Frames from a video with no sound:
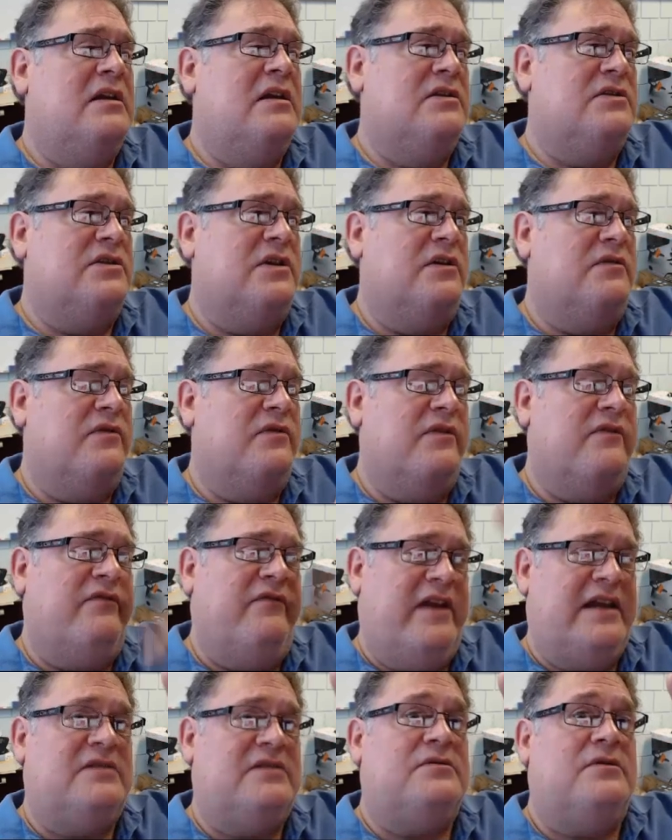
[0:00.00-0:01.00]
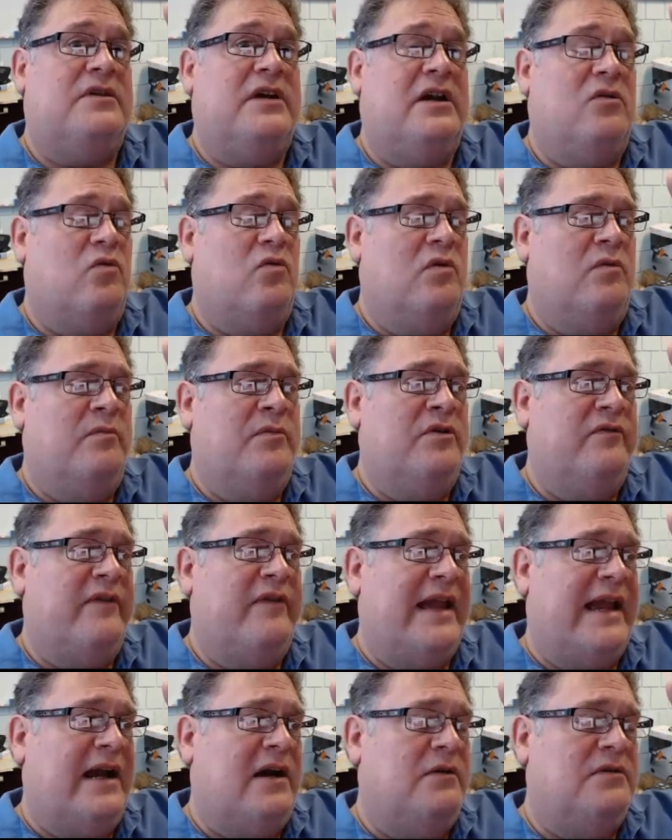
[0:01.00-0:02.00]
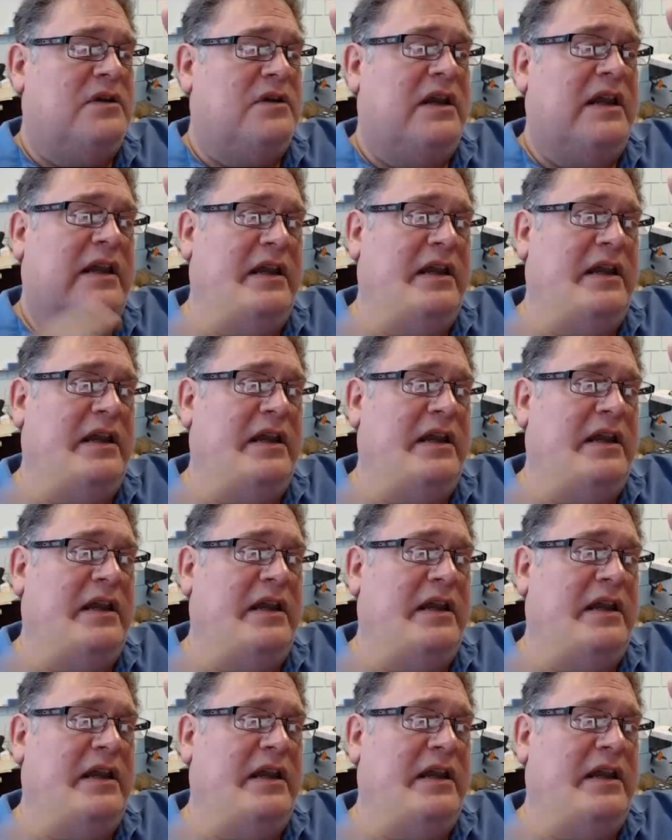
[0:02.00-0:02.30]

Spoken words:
So the faster air will move out